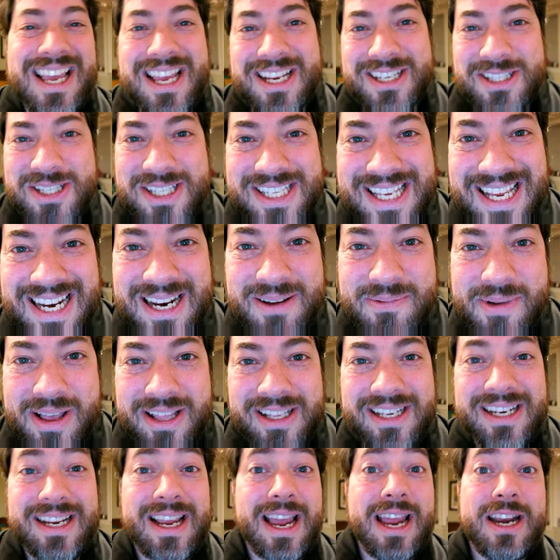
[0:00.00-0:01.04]
Just kidding,
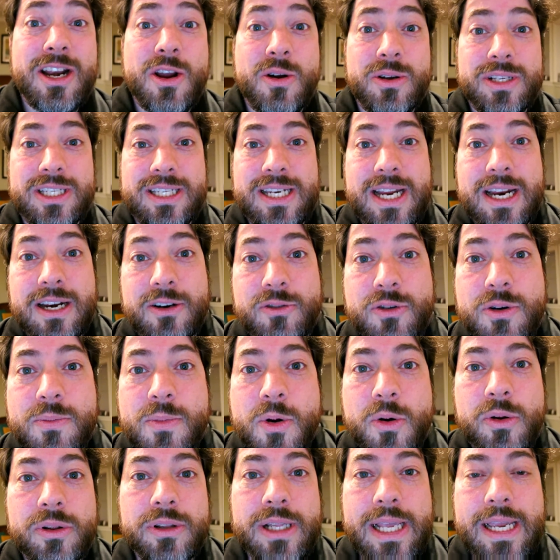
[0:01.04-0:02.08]
Melanie. I know it's standing room
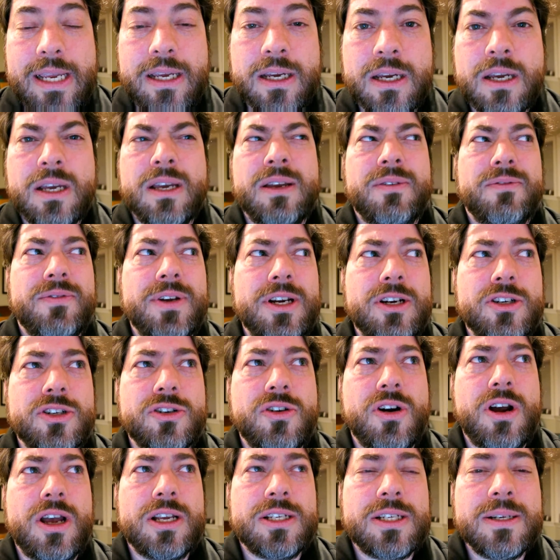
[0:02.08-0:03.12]
only. Fingers
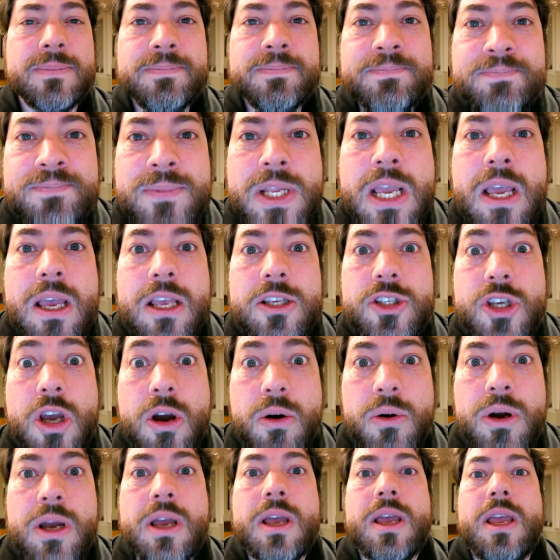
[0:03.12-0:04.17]
crossed.
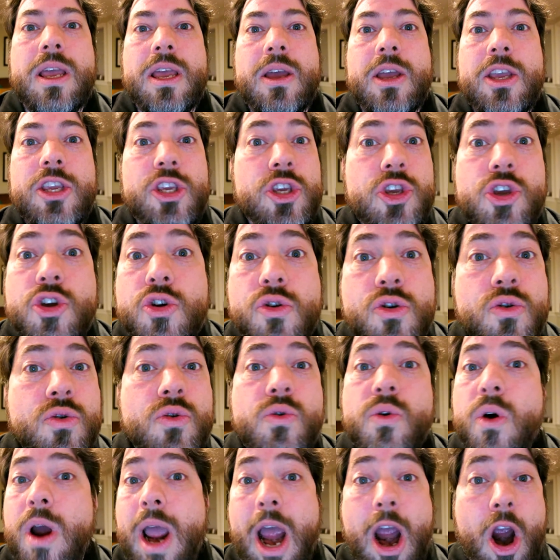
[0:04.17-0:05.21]
So,
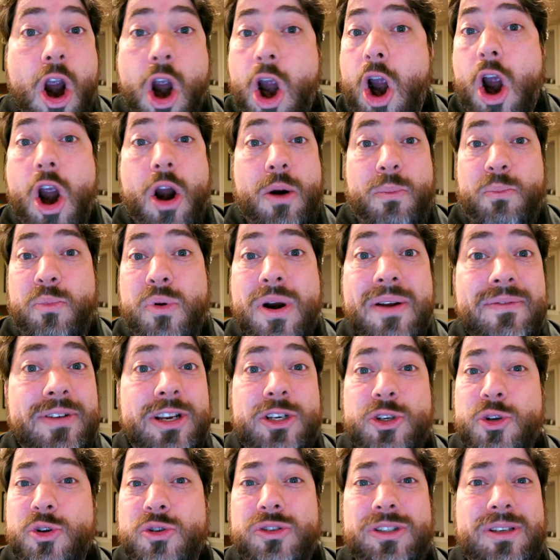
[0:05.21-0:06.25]
you are privy
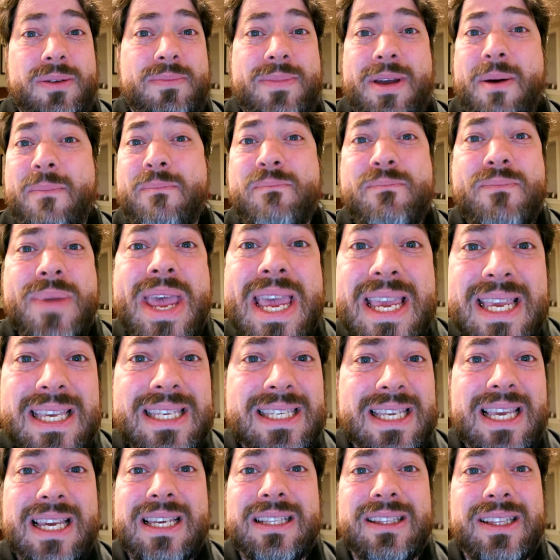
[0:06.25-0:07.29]
to some
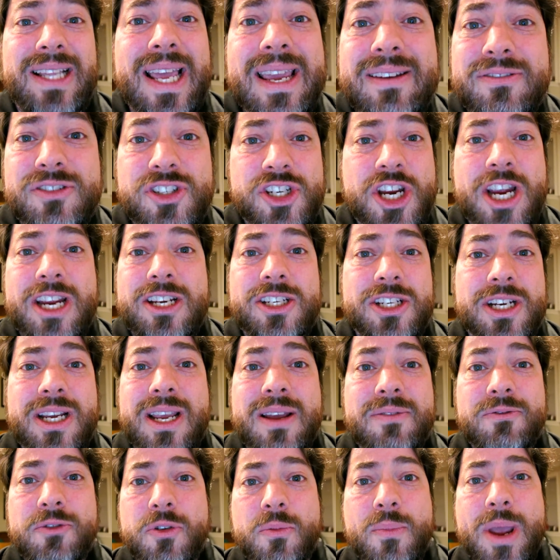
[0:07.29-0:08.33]
amazing, life-changing
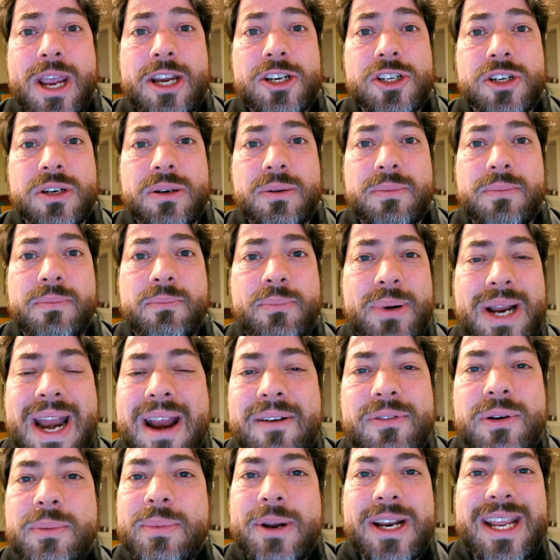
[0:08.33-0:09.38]
information, but
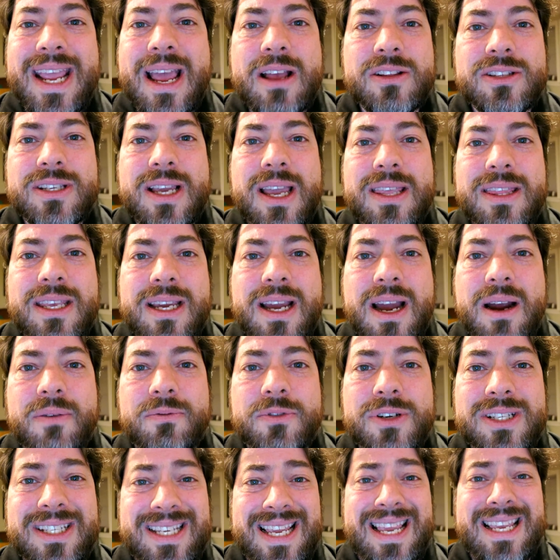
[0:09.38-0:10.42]
everybody outside the
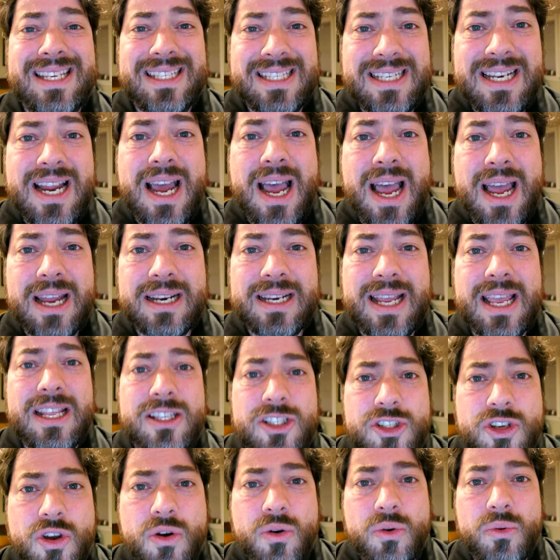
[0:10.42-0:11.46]
conference is not. And
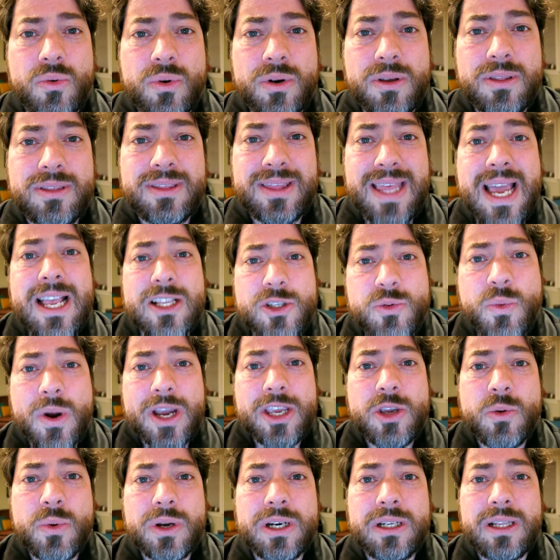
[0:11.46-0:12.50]
so that's why
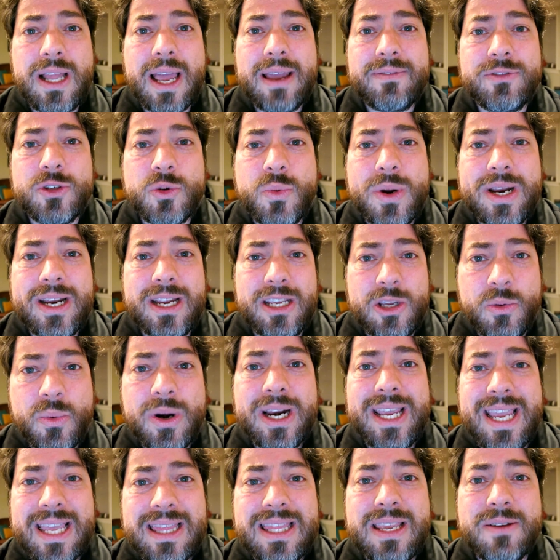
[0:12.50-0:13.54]
you want to live tweet it. You want to
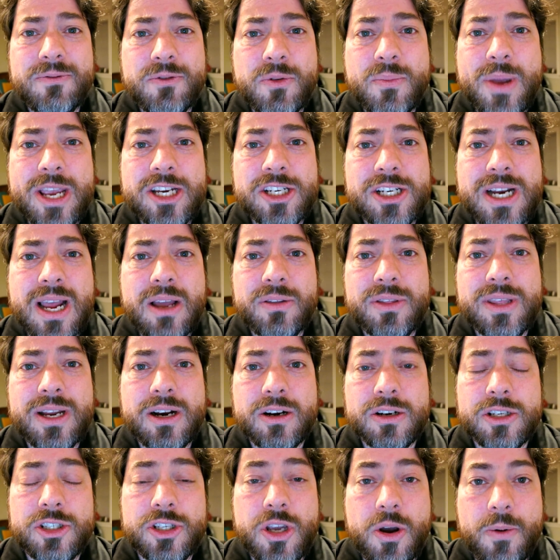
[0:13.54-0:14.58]
get the information out there.
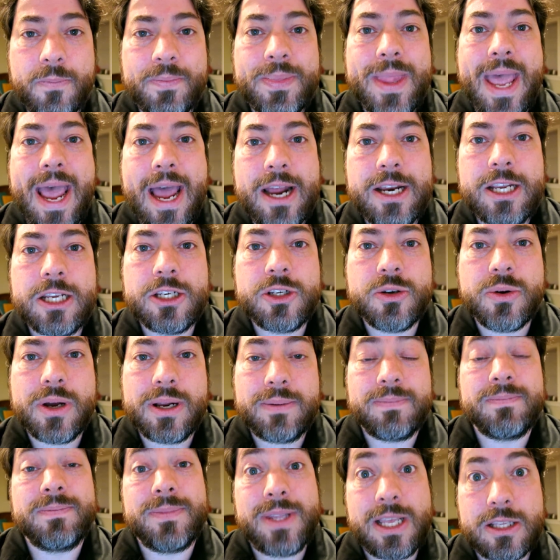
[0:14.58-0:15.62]
So how do you do it?
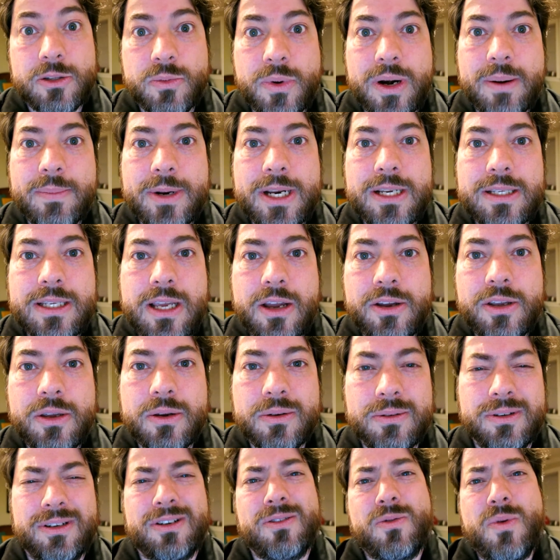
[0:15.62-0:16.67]
That's what I'm going to tell you.
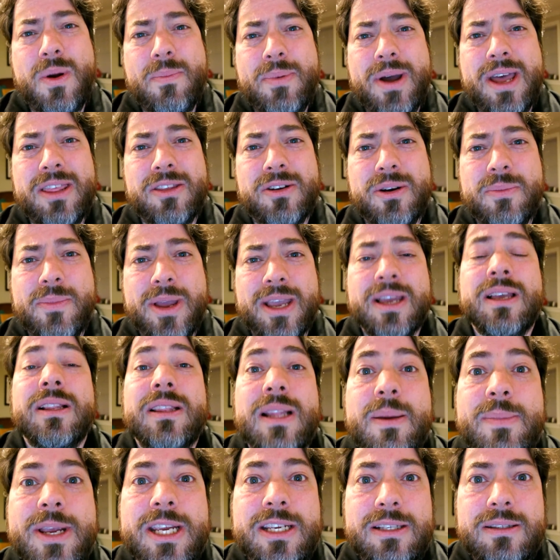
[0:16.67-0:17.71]
Quit bothering me.
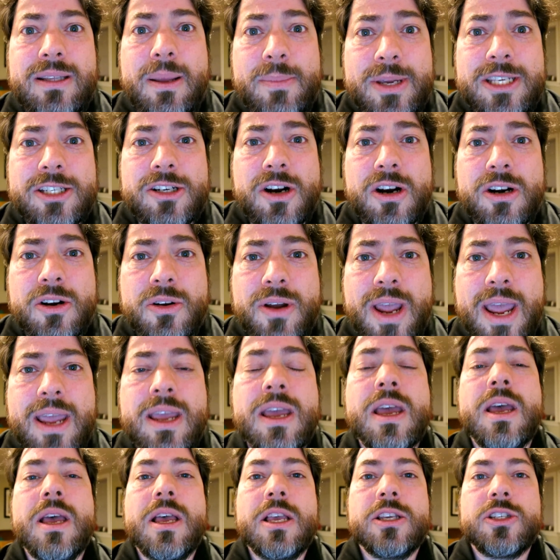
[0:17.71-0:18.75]
Let me start, okay?
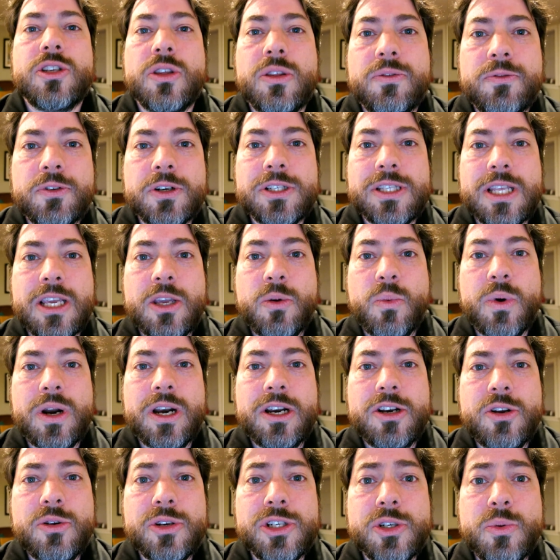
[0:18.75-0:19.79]
So the first thing you want to
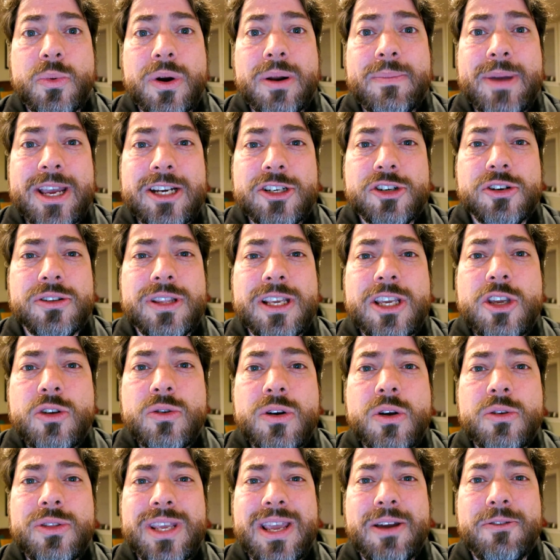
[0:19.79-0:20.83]
do is you want to make sure that you
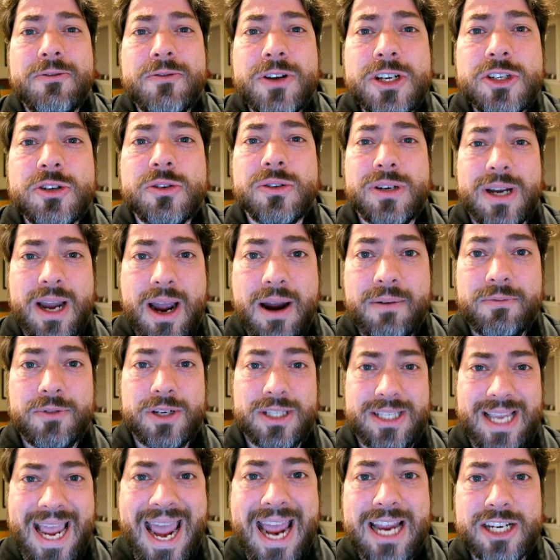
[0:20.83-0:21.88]
know the official
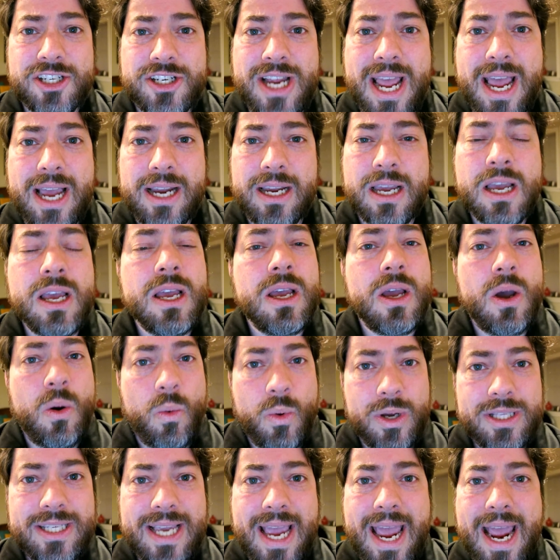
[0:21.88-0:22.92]
conference hashtag.
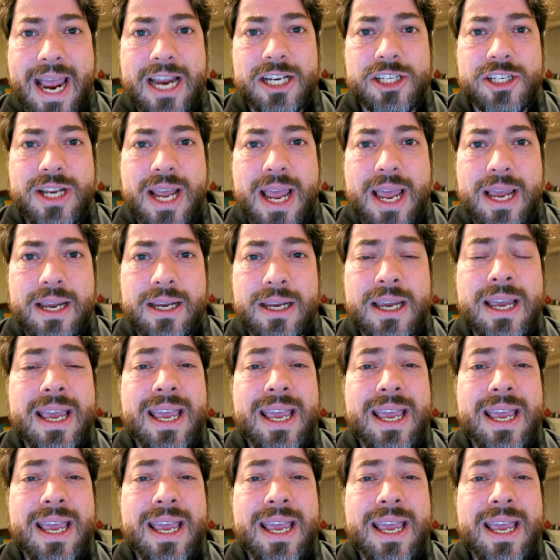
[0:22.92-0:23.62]
What's a hashtag?